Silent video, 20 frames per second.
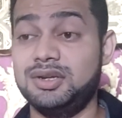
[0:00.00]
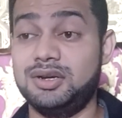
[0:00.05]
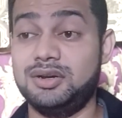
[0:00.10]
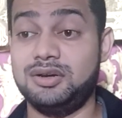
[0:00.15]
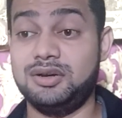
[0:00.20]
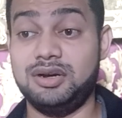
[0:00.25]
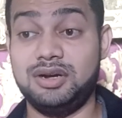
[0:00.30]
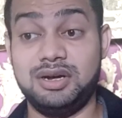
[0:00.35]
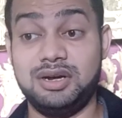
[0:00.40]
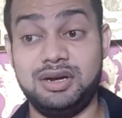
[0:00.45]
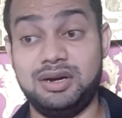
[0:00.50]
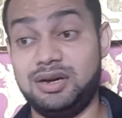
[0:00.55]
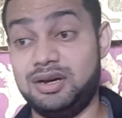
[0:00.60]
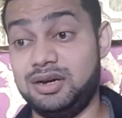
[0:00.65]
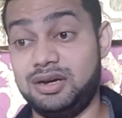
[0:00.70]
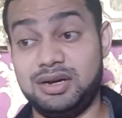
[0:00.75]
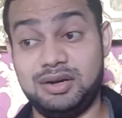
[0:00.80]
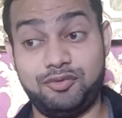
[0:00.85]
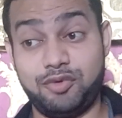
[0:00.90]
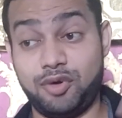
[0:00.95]

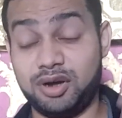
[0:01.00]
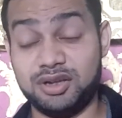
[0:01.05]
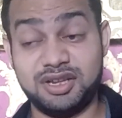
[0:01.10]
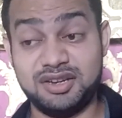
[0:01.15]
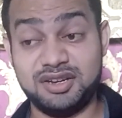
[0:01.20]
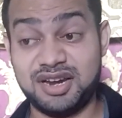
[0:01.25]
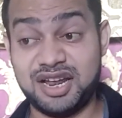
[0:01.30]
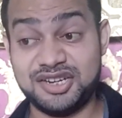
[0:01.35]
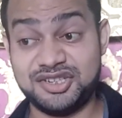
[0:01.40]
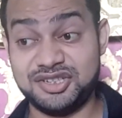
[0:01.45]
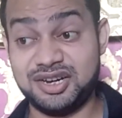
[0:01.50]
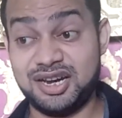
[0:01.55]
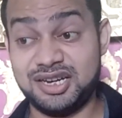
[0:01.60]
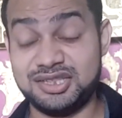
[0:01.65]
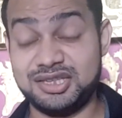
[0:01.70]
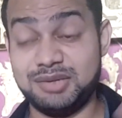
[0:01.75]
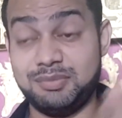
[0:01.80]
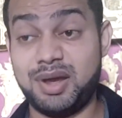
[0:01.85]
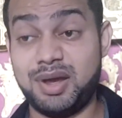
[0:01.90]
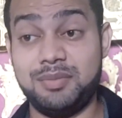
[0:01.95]
For other
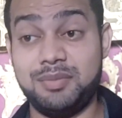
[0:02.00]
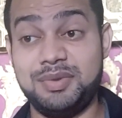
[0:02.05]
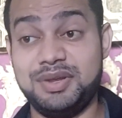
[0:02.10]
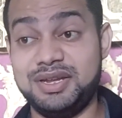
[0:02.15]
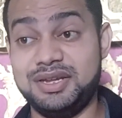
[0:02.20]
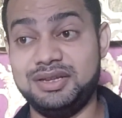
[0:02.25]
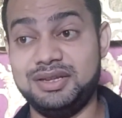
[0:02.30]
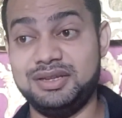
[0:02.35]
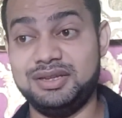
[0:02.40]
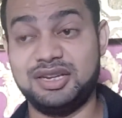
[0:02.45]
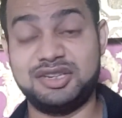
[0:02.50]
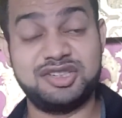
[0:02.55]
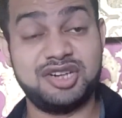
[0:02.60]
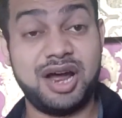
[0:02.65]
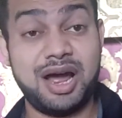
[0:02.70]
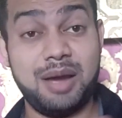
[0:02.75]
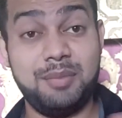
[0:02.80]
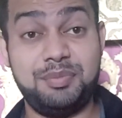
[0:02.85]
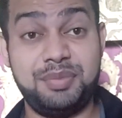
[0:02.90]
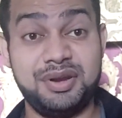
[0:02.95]
nationality, maybe the
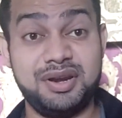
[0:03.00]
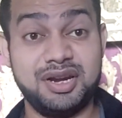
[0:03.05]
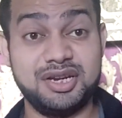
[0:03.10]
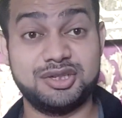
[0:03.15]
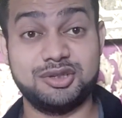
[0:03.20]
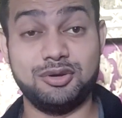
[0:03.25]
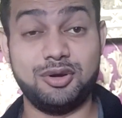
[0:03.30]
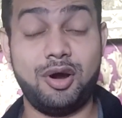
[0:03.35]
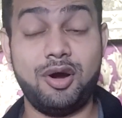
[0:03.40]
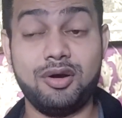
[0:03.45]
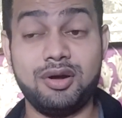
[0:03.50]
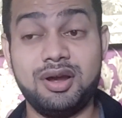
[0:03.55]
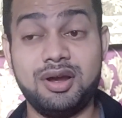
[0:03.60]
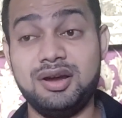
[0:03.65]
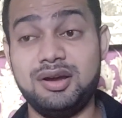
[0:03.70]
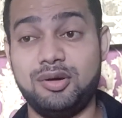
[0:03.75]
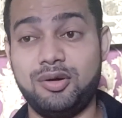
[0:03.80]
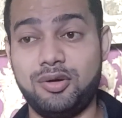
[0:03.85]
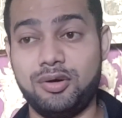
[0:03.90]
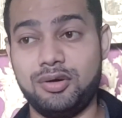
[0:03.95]
time period is
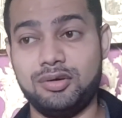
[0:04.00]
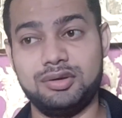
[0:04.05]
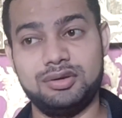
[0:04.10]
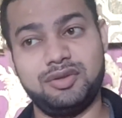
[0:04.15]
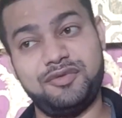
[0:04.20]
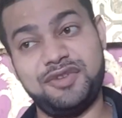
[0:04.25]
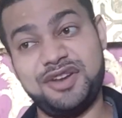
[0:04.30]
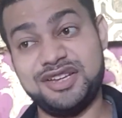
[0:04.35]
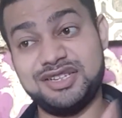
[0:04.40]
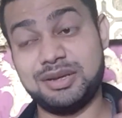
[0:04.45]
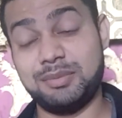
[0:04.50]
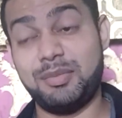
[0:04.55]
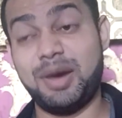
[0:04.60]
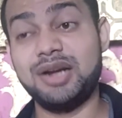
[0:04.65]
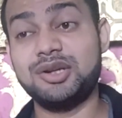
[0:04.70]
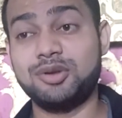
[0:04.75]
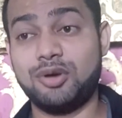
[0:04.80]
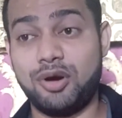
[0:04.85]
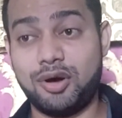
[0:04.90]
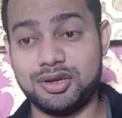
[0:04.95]
longer, or the visa
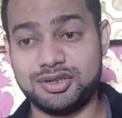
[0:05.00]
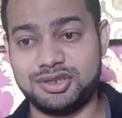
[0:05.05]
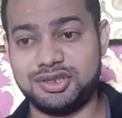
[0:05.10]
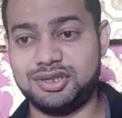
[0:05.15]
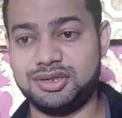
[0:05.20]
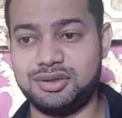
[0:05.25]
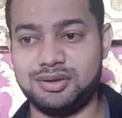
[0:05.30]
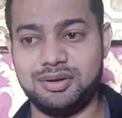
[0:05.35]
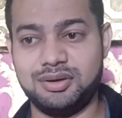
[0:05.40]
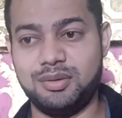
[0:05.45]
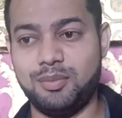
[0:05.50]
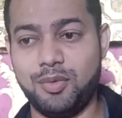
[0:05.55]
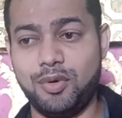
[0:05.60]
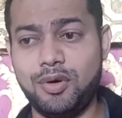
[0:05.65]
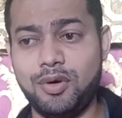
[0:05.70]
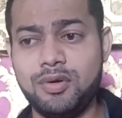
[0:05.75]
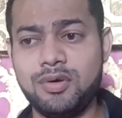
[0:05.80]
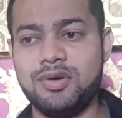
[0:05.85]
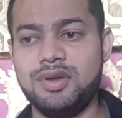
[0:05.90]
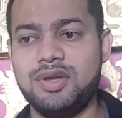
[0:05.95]
might cost
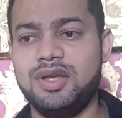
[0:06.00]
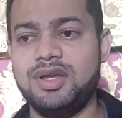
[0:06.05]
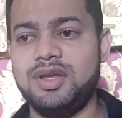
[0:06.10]
more.